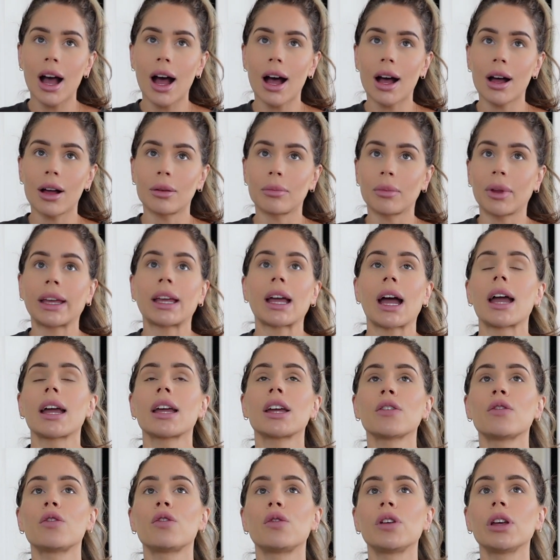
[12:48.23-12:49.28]
Um, like I
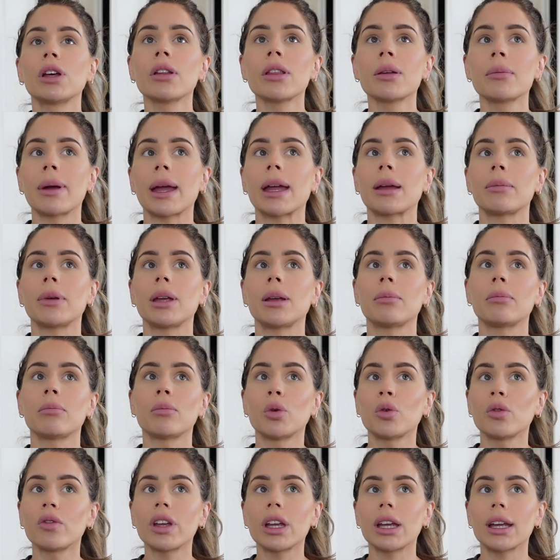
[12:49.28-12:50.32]
could feel the baby
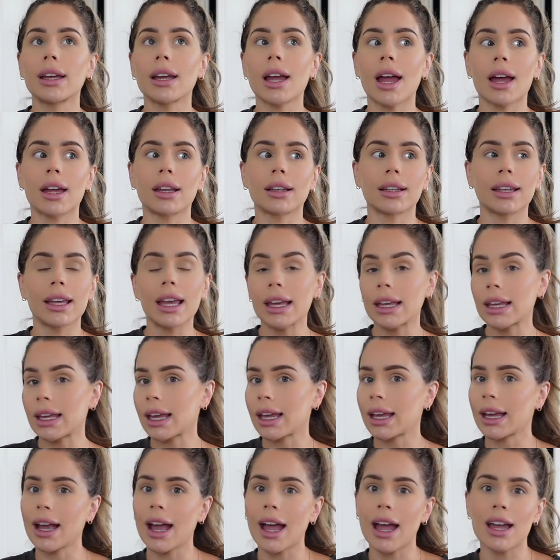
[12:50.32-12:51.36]
moving and
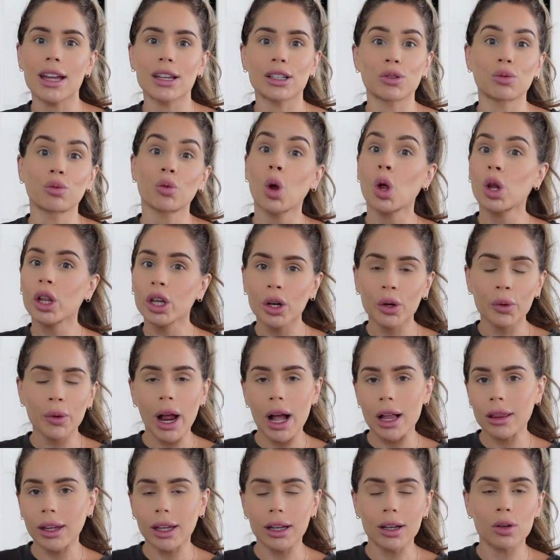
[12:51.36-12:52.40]
kicking and rolling
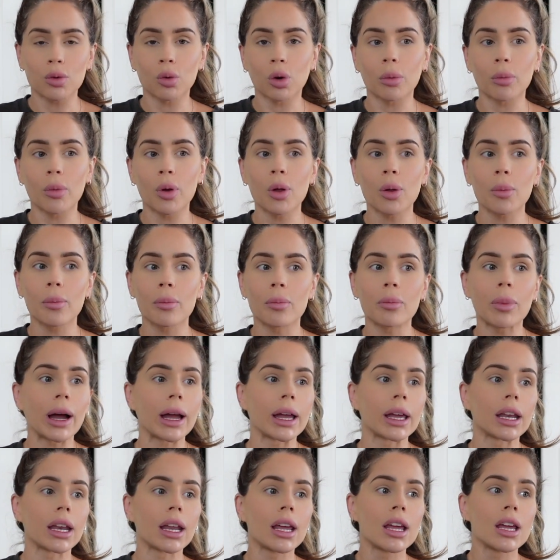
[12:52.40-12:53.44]
around like normal,
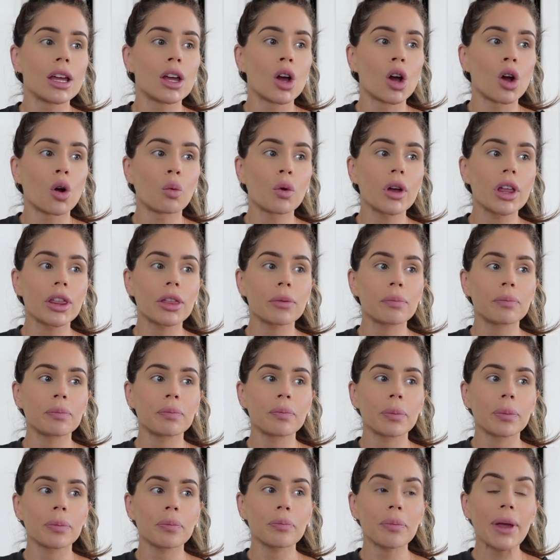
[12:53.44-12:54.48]
but with
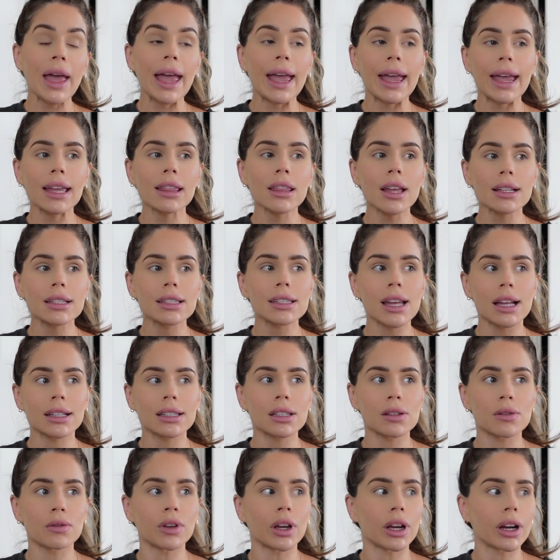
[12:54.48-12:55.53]
pain that's that
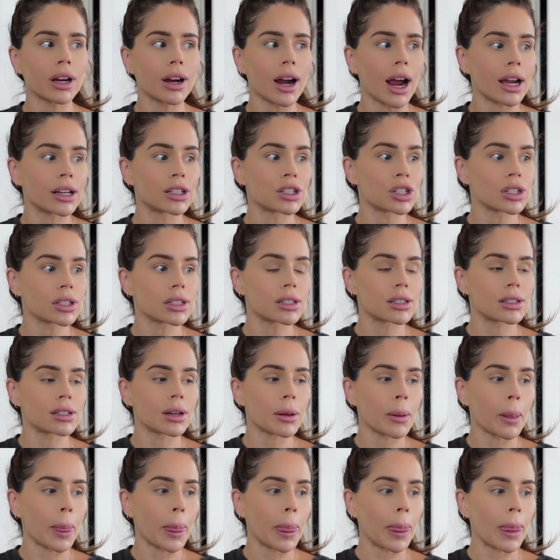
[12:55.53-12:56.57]
severe, I just
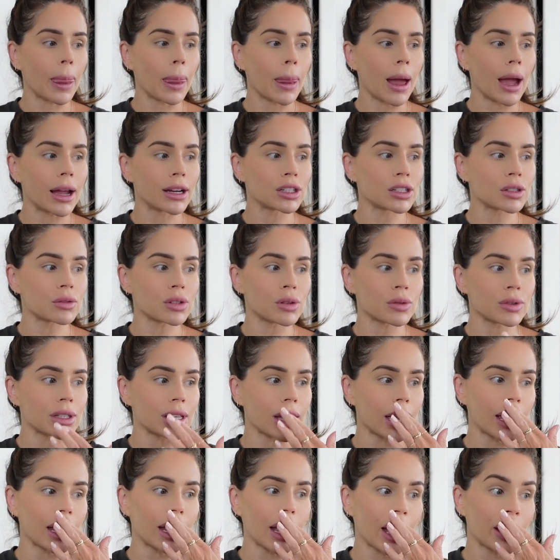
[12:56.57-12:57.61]
I just was
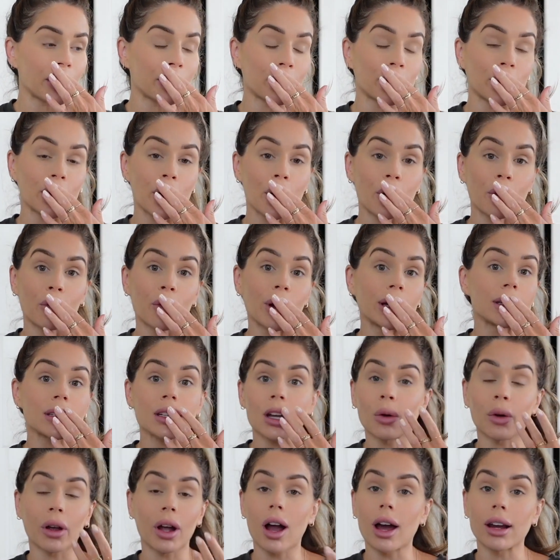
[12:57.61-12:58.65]
like, I don't know what's
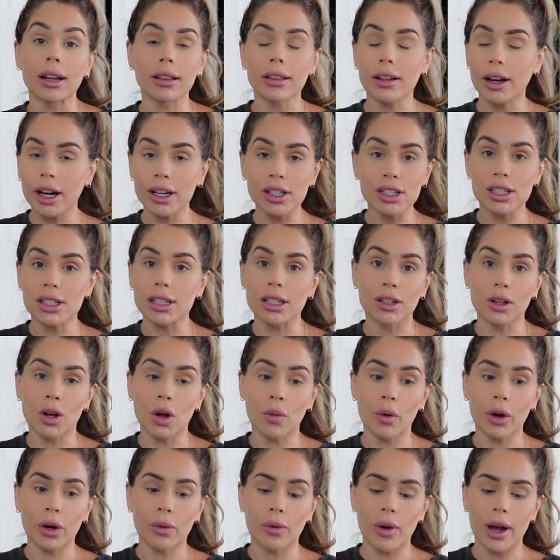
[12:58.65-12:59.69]
going on in there. I just didn't know
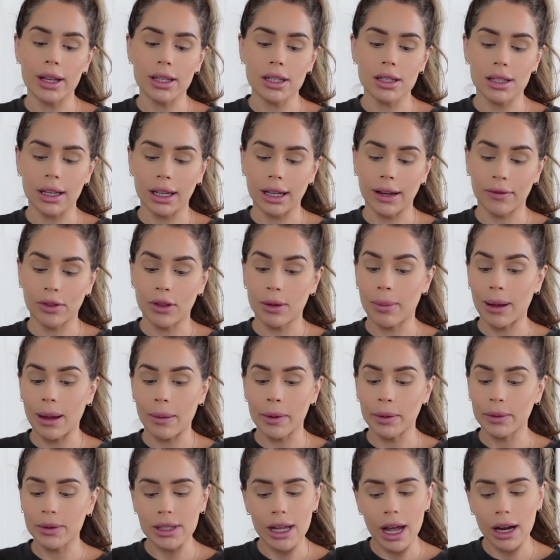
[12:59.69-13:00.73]
what it was. Like if the
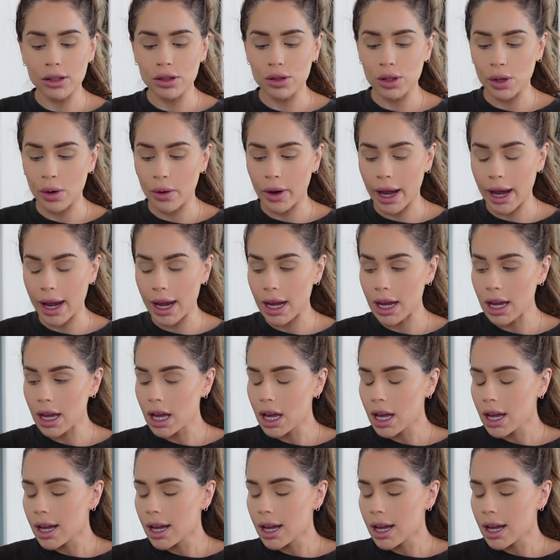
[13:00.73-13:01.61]
baby was actually okay.